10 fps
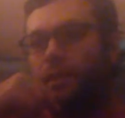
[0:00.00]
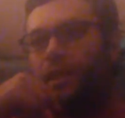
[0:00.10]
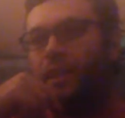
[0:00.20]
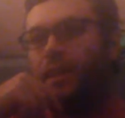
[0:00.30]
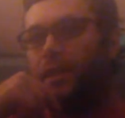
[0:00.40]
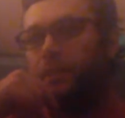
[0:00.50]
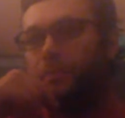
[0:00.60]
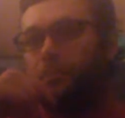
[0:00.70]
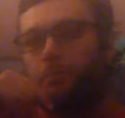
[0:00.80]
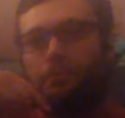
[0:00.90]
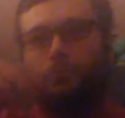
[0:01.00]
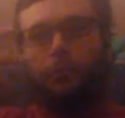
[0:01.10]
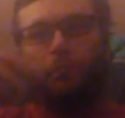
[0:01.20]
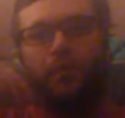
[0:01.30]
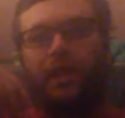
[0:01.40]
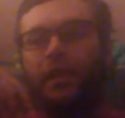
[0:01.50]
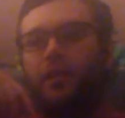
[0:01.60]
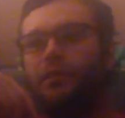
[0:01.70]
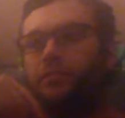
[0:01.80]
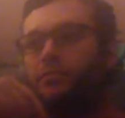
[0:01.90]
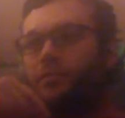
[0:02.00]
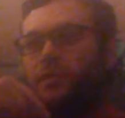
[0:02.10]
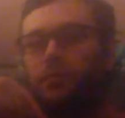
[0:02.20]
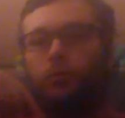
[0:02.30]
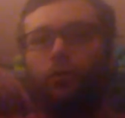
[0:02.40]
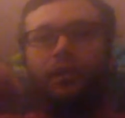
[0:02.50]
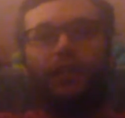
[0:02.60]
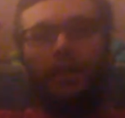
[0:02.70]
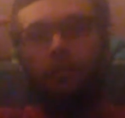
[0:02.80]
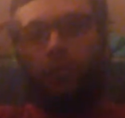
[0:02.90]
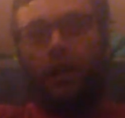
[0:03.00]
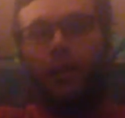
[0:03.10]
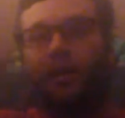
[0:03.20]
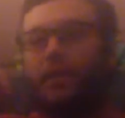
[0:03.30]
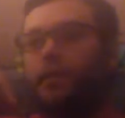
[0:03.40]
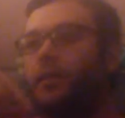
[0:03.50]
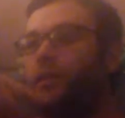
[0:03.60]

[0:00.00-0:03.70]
And from there, the more I think about it,